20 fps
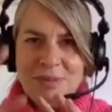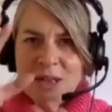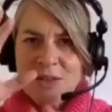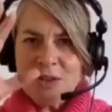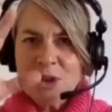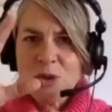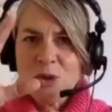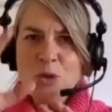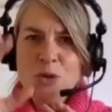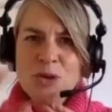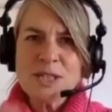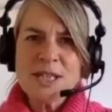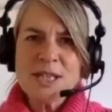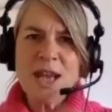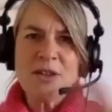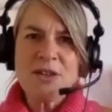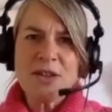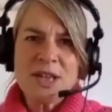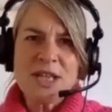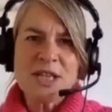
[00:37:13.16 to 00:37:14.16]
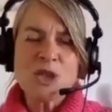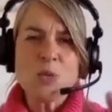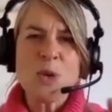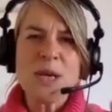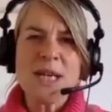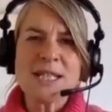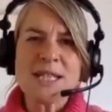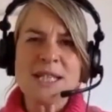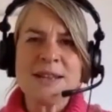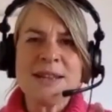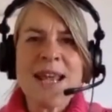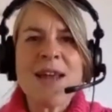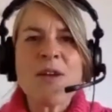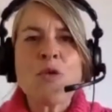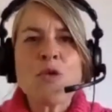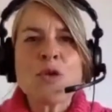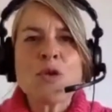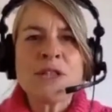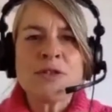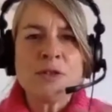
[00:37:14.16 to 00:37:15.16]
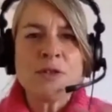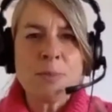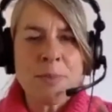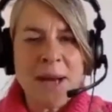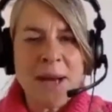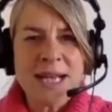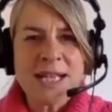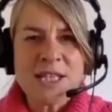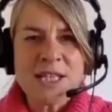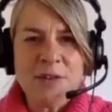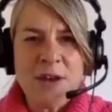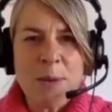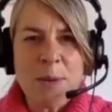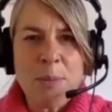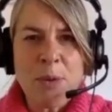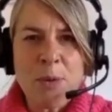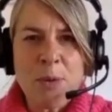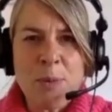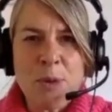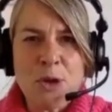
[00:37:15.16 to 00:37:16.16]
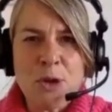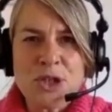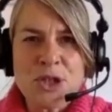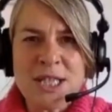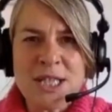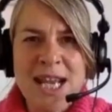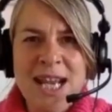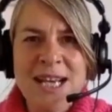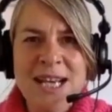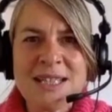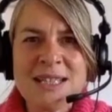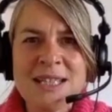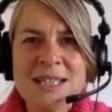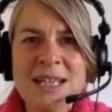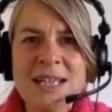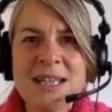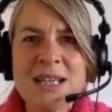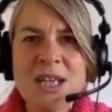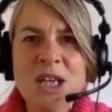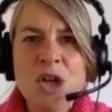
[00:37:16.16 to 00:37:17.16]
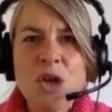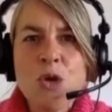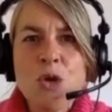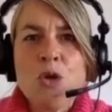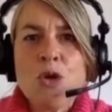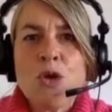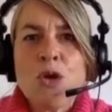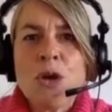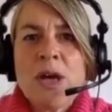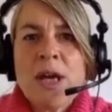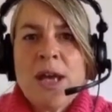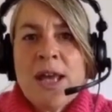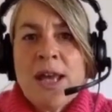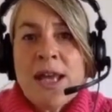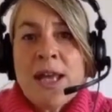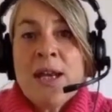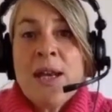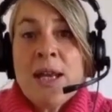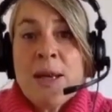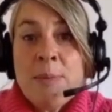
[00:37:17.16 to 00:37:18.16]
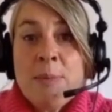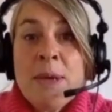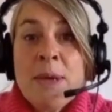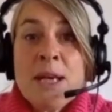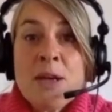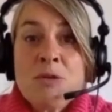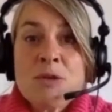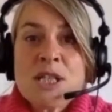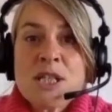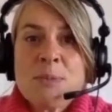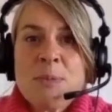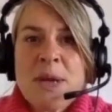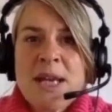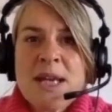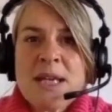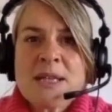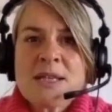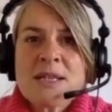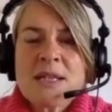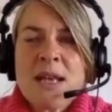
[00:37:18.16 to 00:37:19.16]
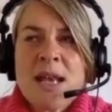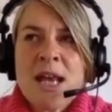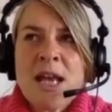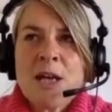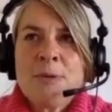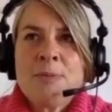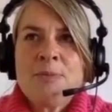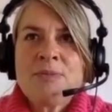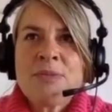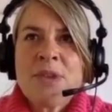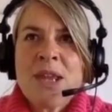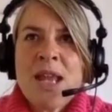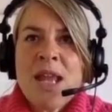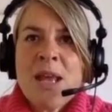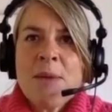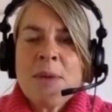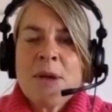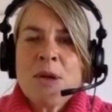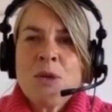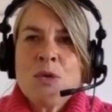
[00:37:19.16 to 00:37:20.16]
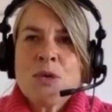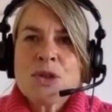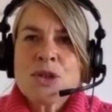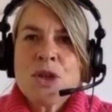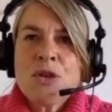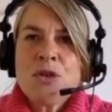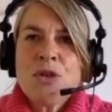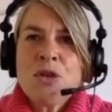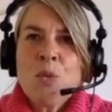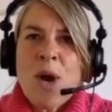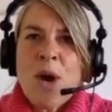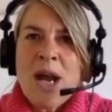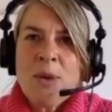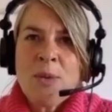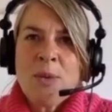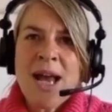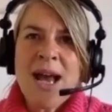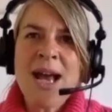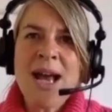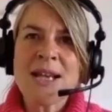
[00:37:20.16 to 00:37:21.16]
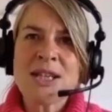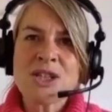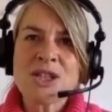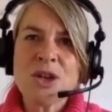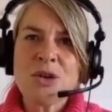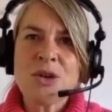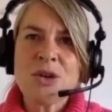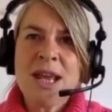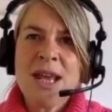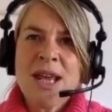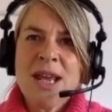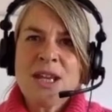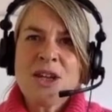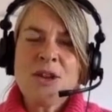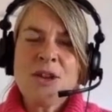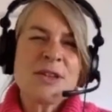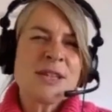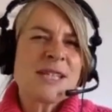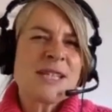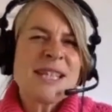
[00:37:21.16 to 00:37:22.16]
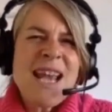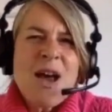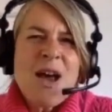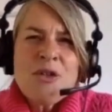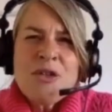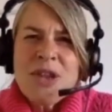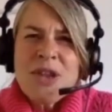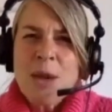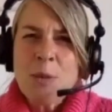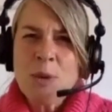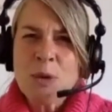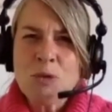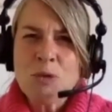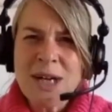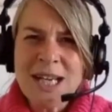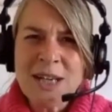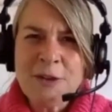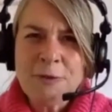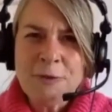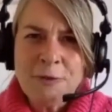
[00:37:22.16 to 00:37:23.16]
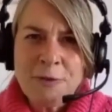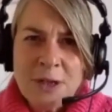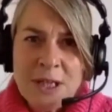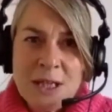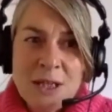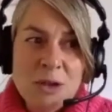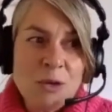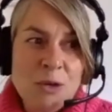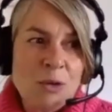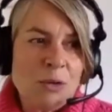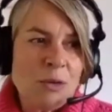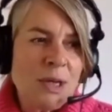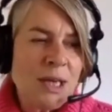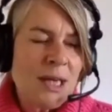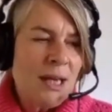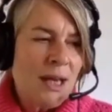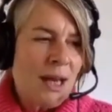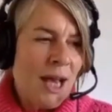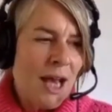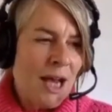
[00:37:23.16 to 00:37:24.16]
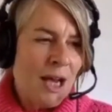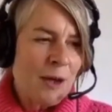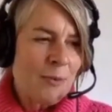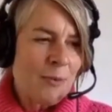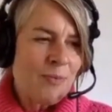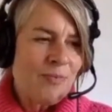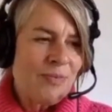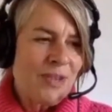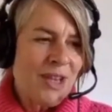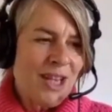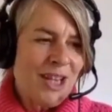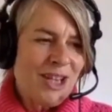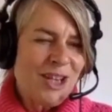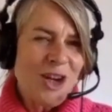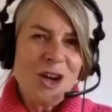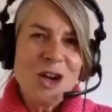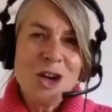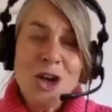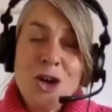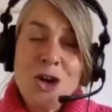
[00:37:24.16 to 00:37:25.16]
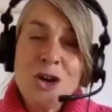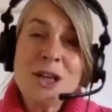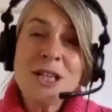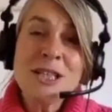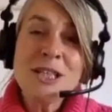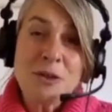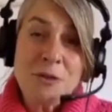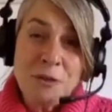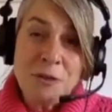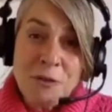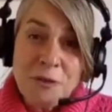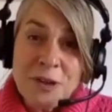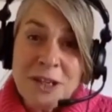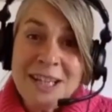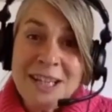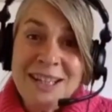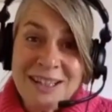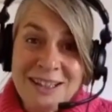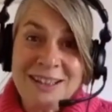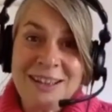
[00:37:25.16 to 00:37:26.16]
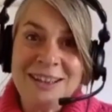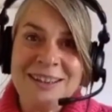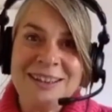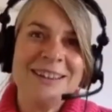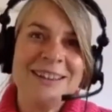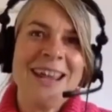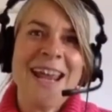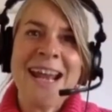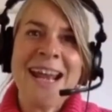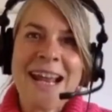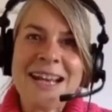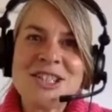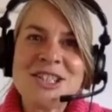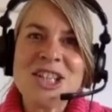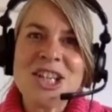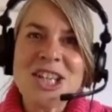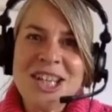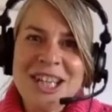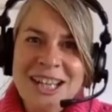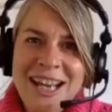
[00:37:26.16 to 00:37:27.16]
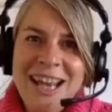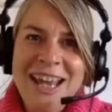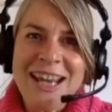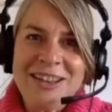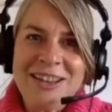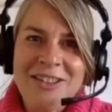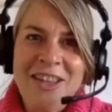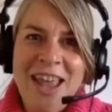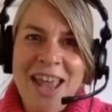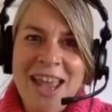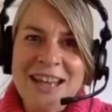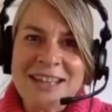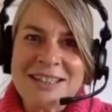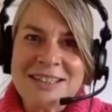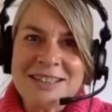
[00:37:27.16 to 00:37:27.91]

north, south, east, west, and they are all different parts of our personality, or in many respects, but also the way we are. So the south, can we really feel, learning to feel and articulate that,